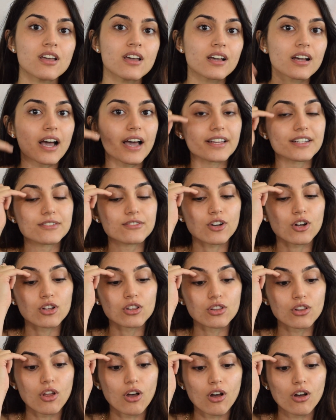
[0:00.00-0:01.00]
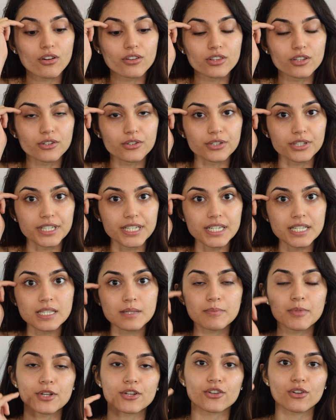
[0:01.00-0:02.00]
kind of along the crease
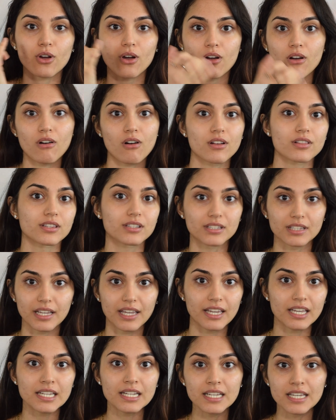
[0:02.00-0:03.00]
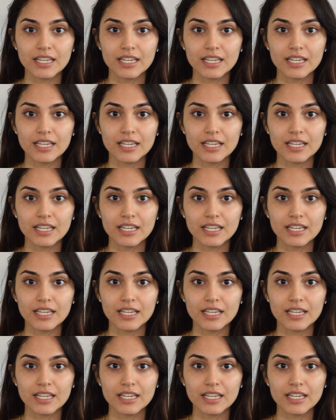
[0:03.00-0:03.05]
but not on the lid.